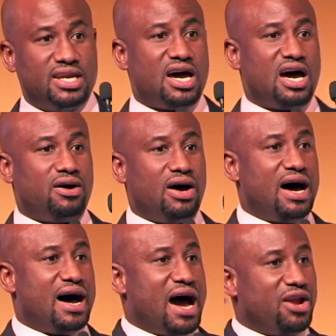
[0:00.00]

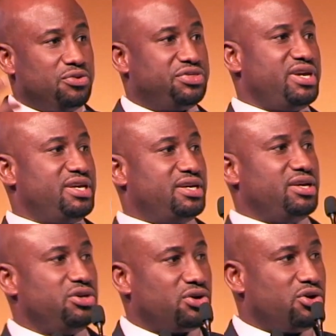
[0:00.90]
Now, I don't think
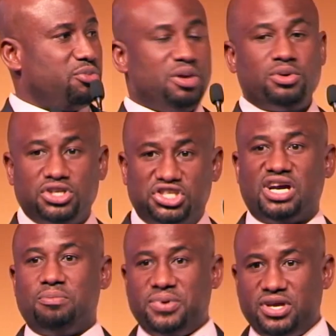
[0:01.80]
you're going to be able to
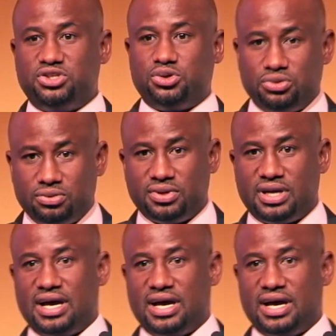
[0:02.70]
jump into